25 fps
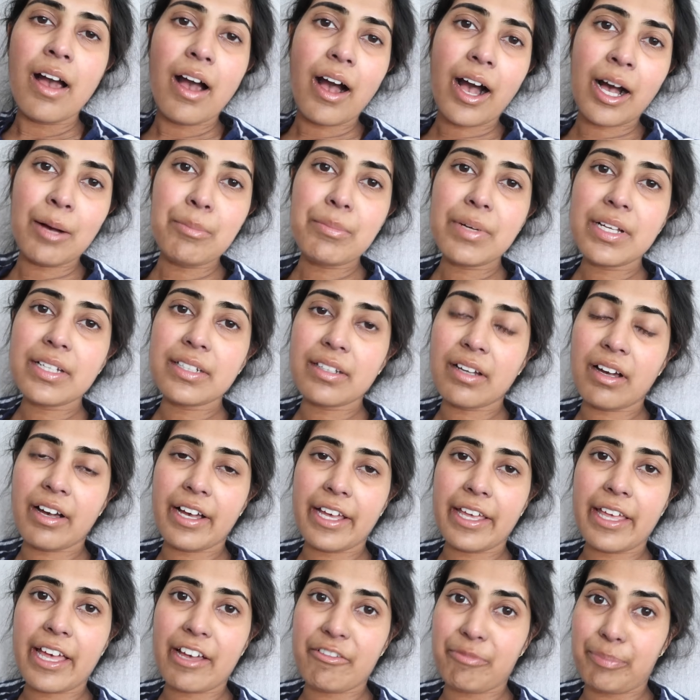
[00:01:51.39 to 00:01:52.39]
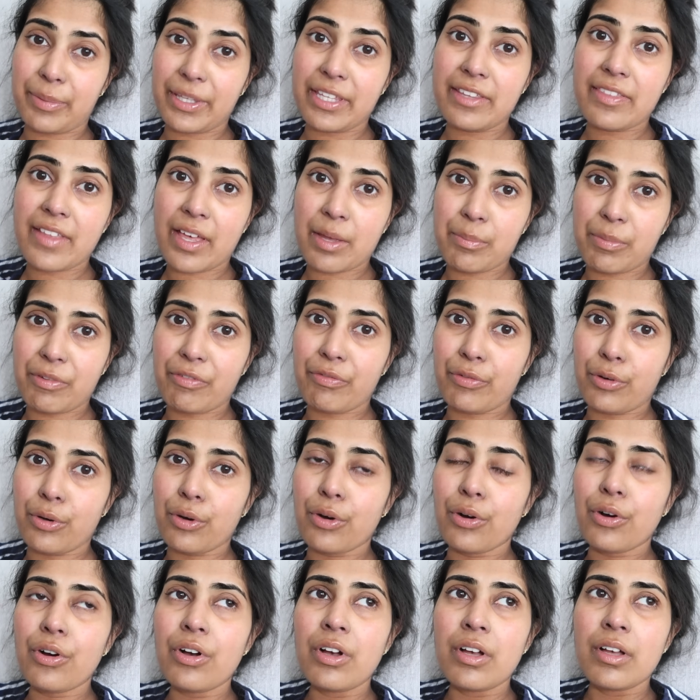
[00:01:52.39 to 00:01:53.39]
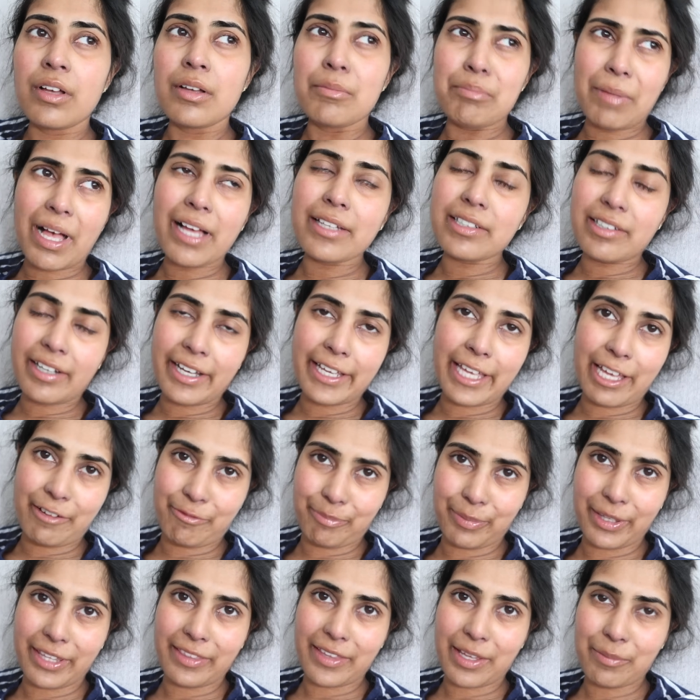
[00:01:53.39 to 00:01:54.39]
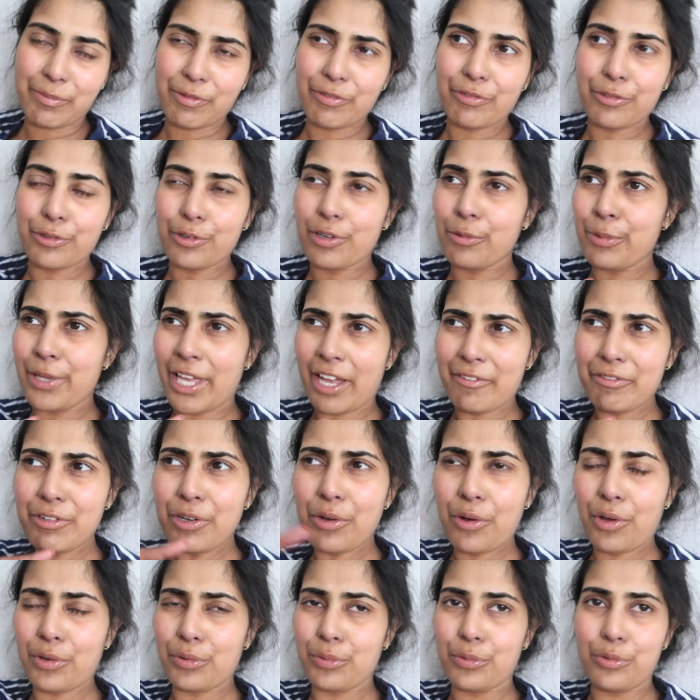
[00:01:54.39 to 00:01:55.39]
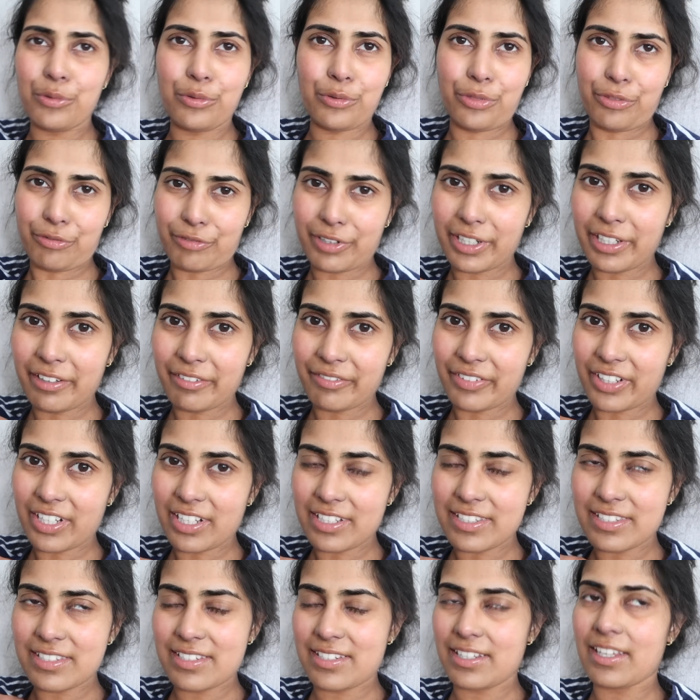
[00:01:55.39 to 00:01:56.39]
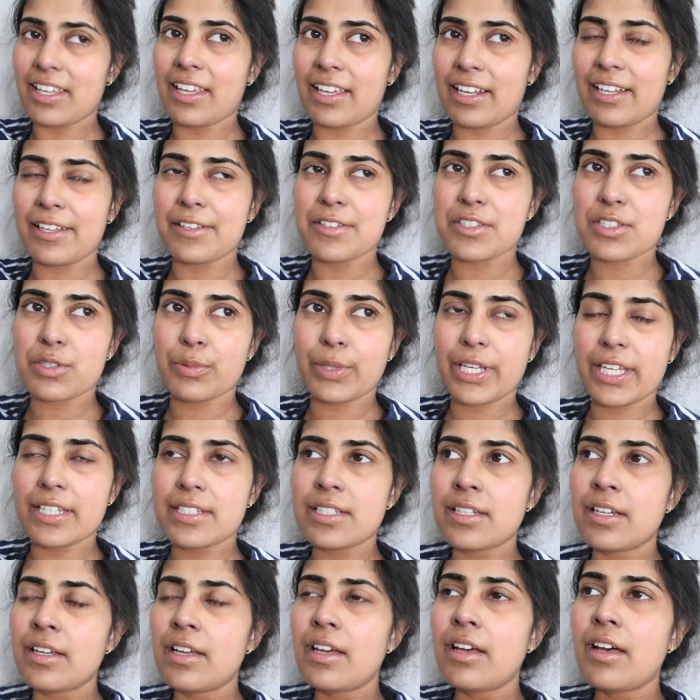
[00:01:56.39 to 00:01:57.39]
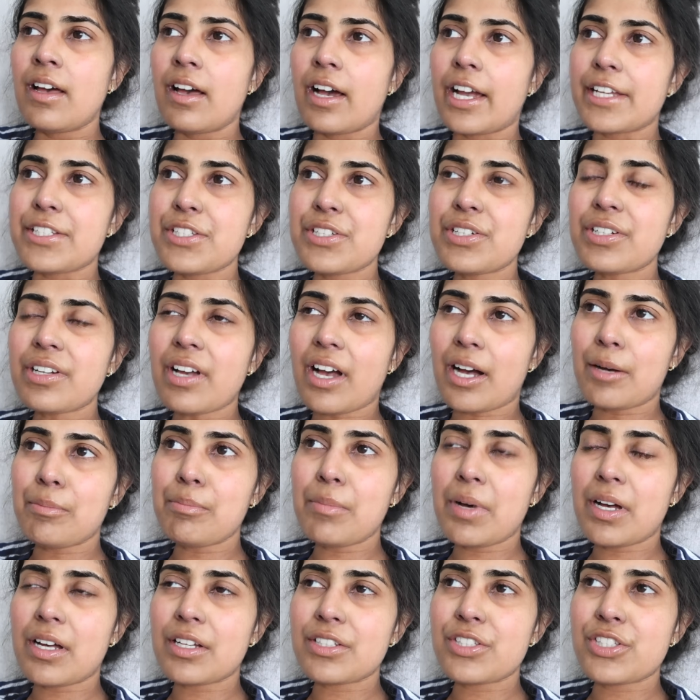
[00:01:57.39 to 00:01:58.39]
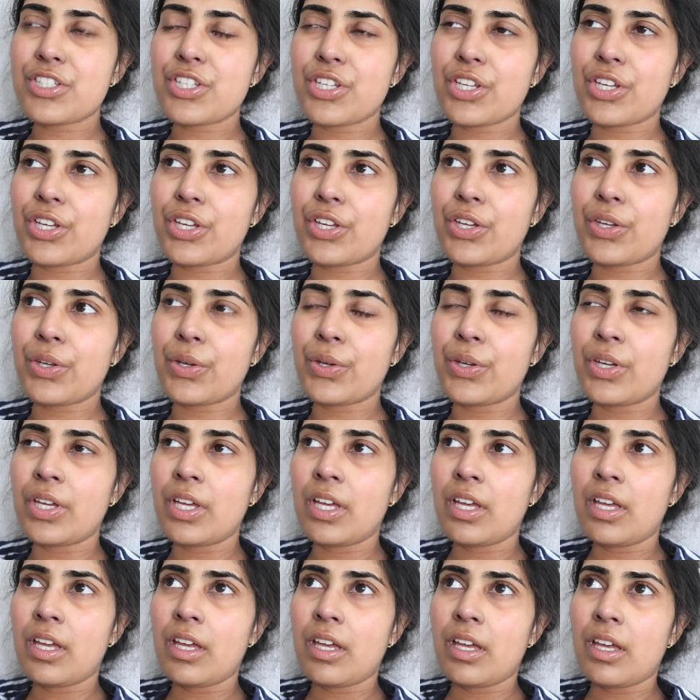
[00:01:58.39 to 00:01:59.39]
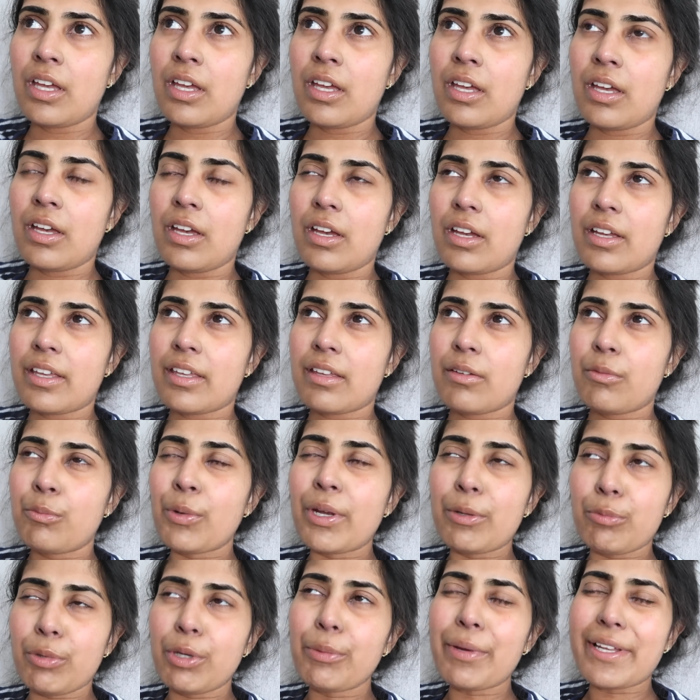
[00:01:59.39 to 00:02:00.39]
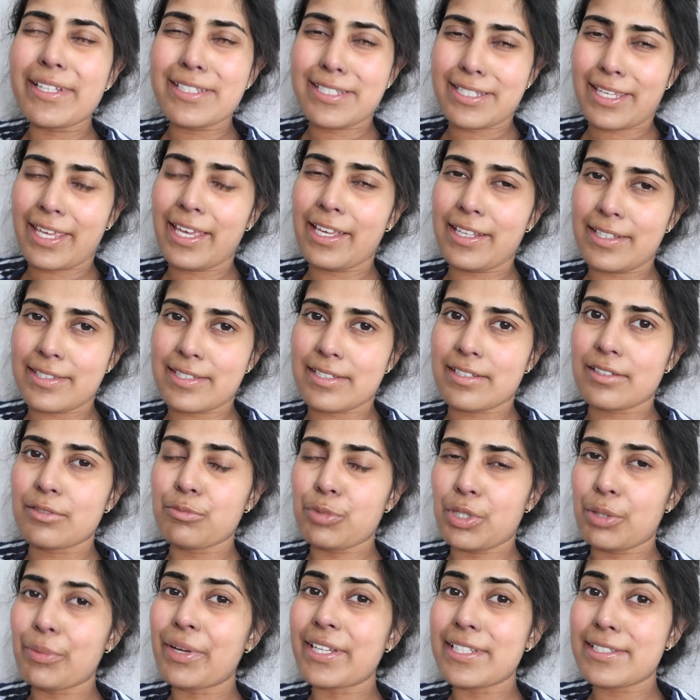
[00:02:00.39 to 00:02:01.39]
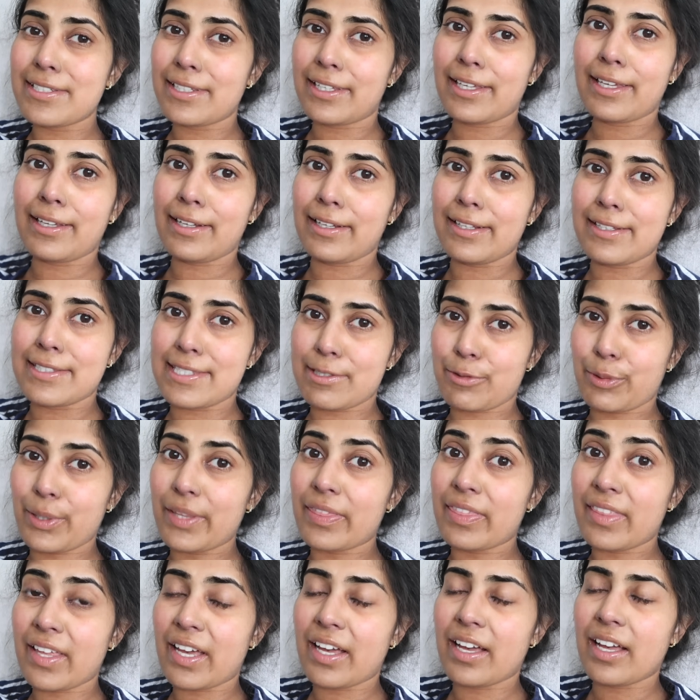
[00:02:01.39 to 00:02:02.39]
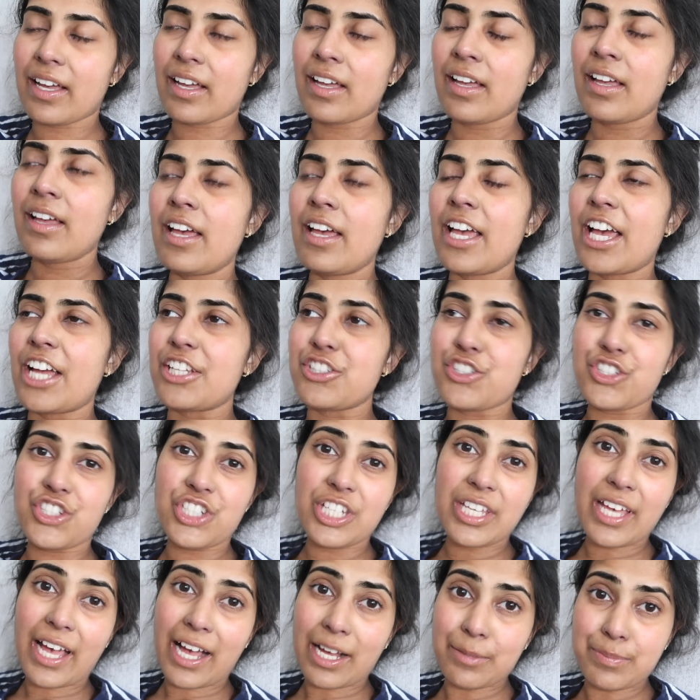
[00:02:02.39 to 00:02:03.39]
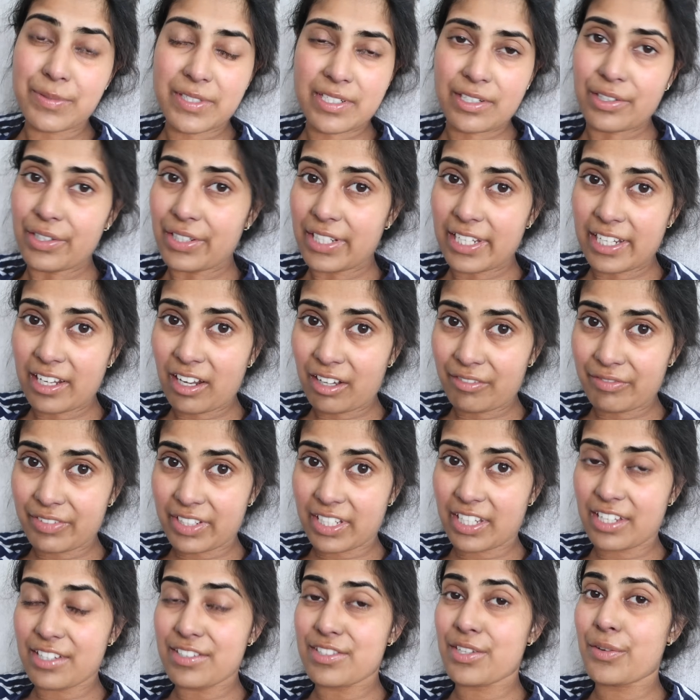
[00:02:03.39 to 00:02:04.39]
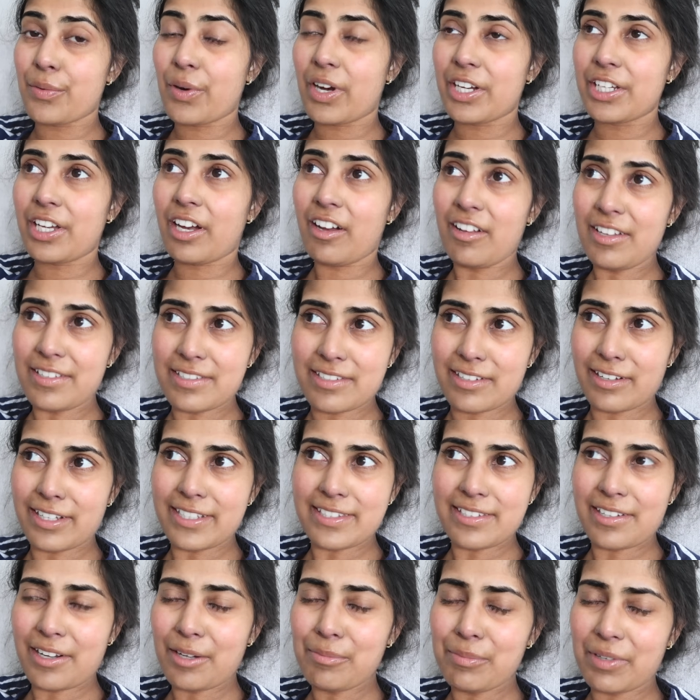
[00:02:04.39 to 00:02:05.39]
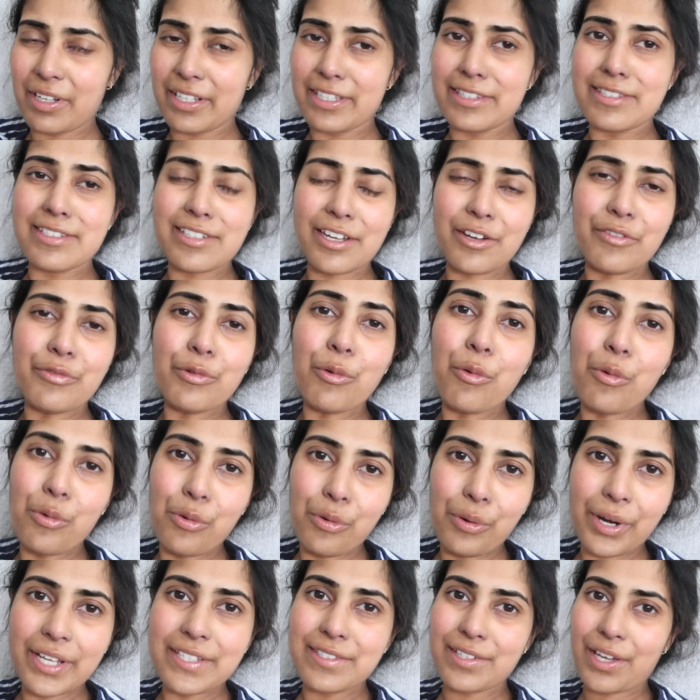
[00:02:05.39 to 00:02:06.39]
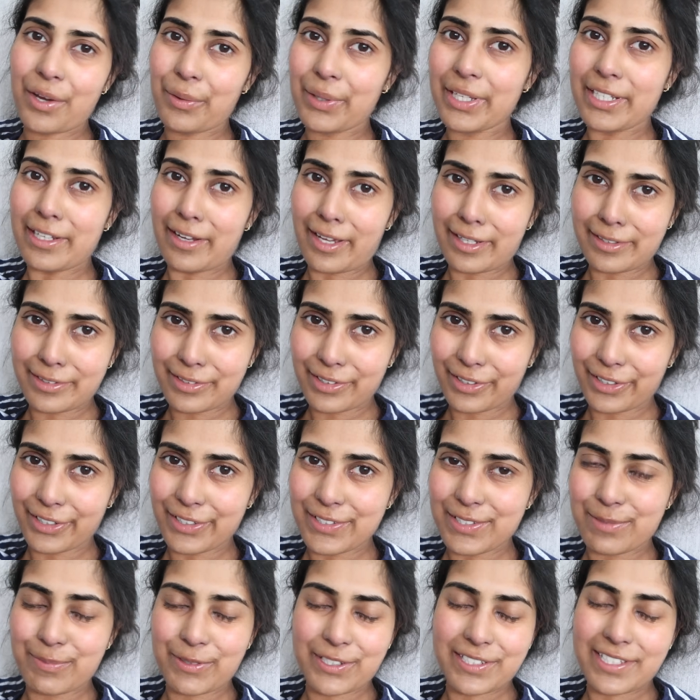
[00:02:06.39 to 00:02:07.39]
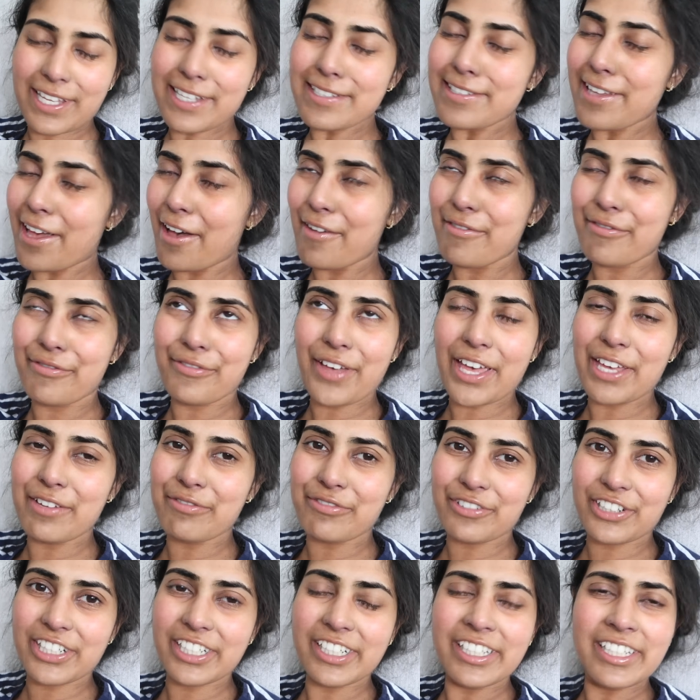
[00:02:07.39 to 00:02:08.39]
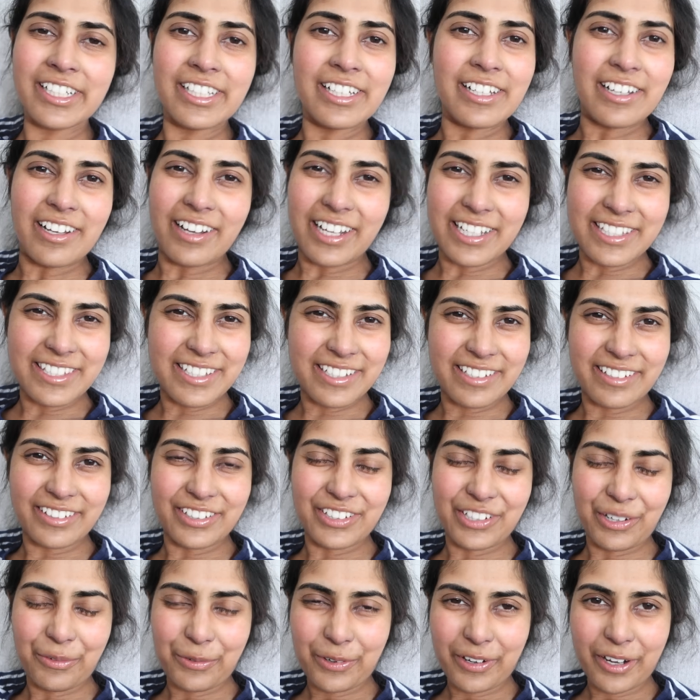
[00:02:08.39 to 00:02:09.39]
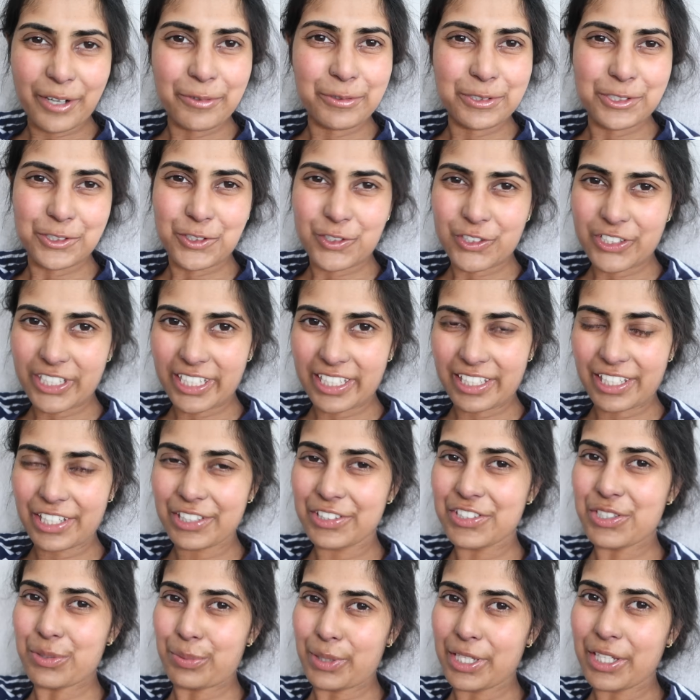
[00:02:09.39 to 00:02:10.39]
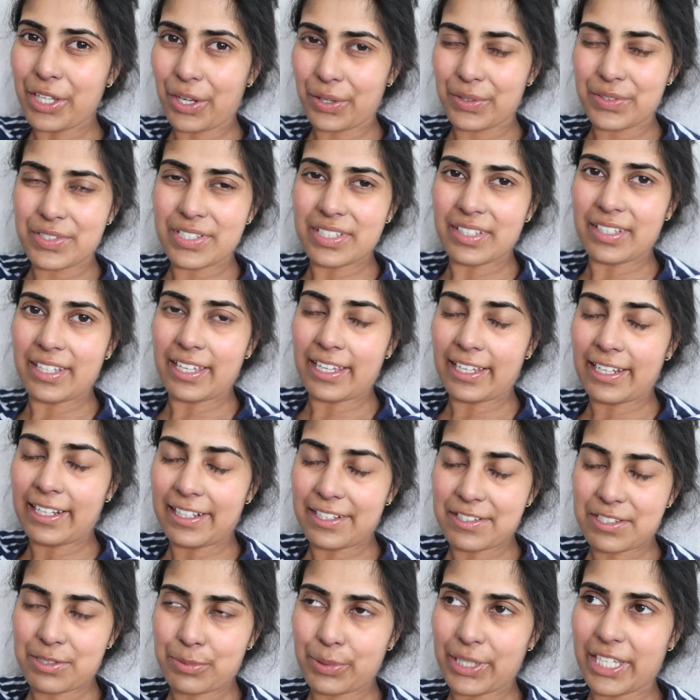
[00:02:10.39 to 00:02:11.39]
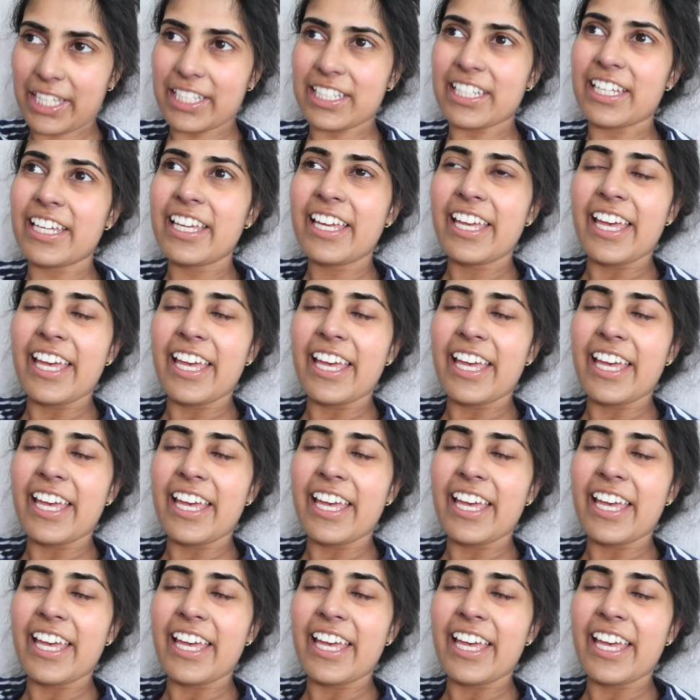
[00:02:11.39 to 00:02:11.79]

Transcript: Amma and I have been there before. Matt and I have been there before. We haven't gone all three of us to Giggling Squid. I took Amma to, when we went to Kingston, we went to Giggling Squid there, and she absolutely loved it. So I asked her, I said, Amma, instead of always going Nando's, because that's her favourite, I said, you know what, I want to treat you. Should we go to Giggling Squid?